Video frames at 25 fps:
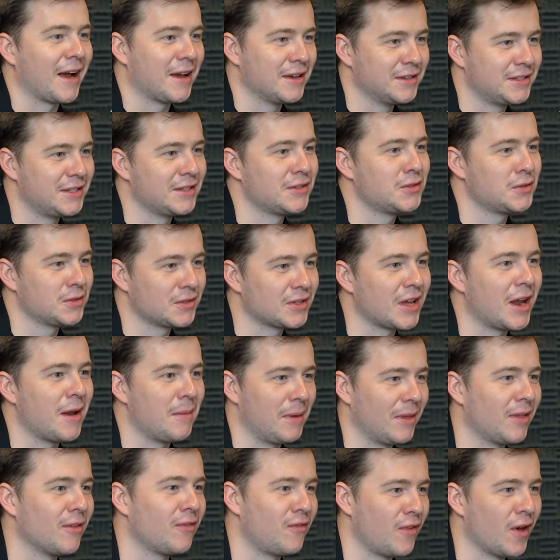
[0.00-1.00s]
because this was going to be
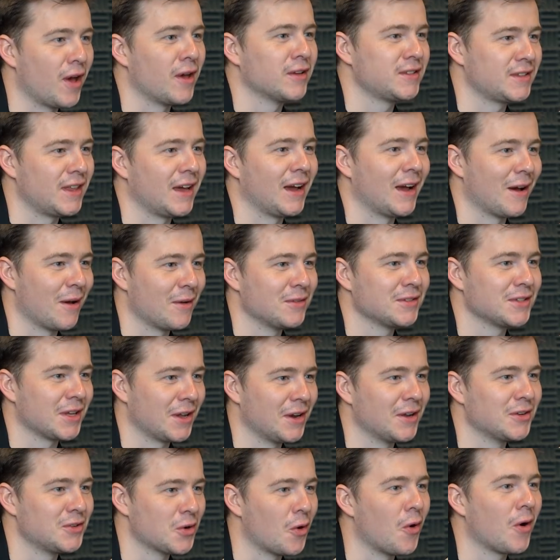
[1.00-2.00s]
the first thing I was going
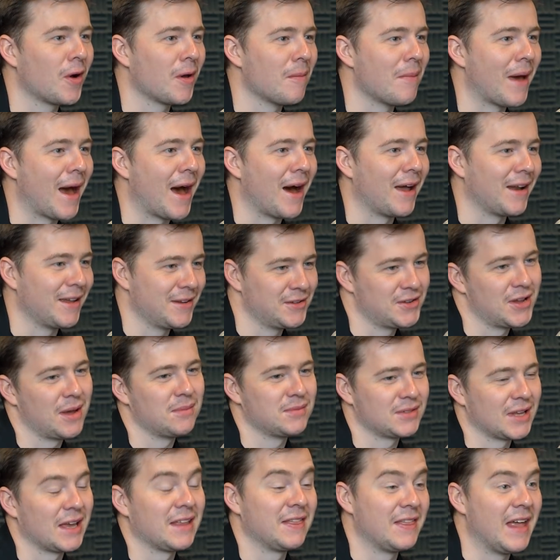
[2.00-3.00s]
to talk about in terms
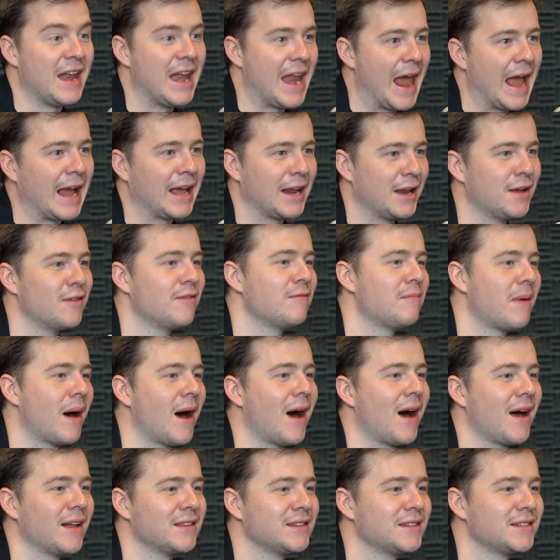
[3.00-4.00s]
of like the negative
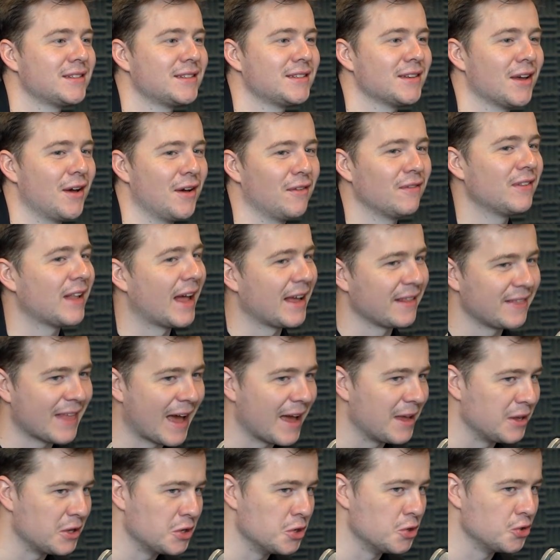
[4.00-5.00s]
parts of like
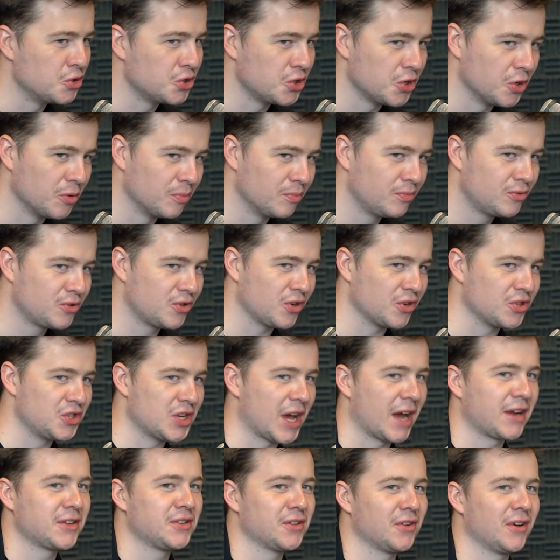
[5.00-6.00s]
that YouTube
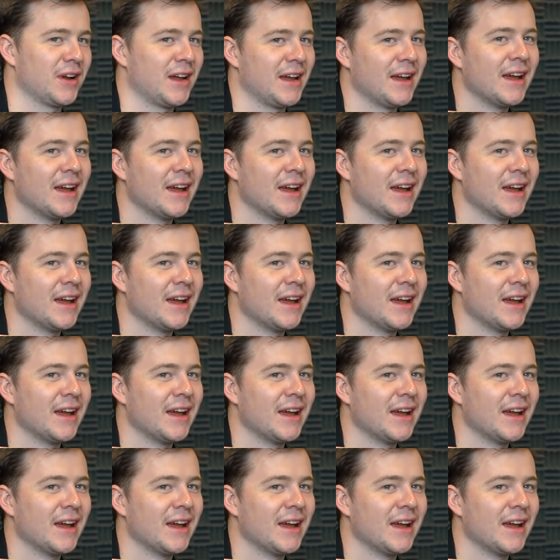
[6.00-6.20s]
trajectory.